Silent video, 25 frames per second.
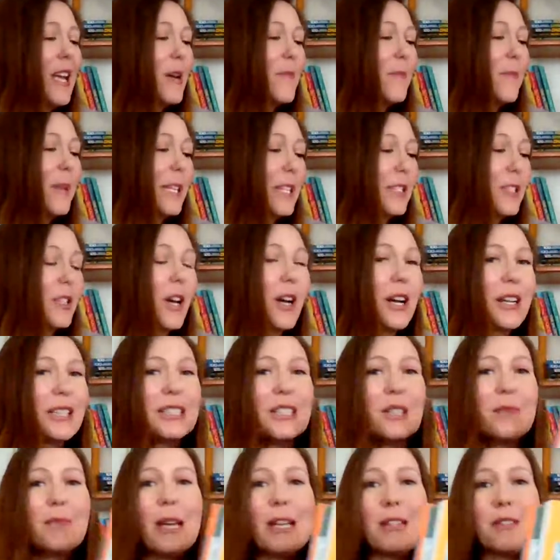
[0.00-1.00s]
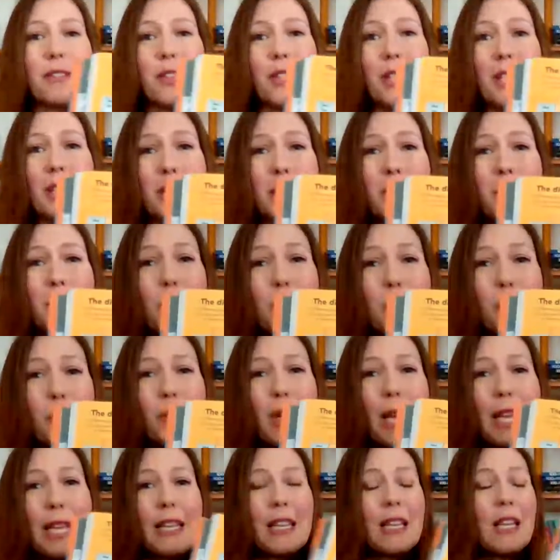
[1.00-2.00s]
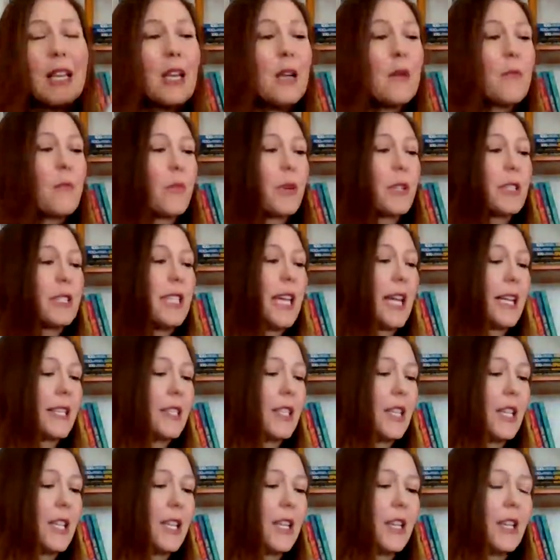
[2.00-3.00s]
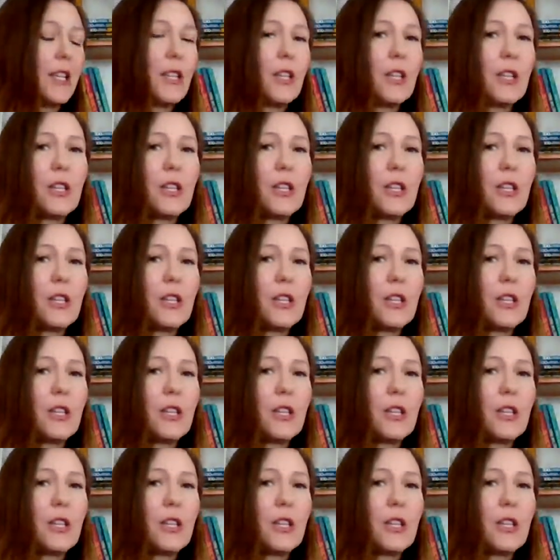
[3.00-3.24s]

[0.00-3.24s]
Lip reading: but it talks about that too, like protecting,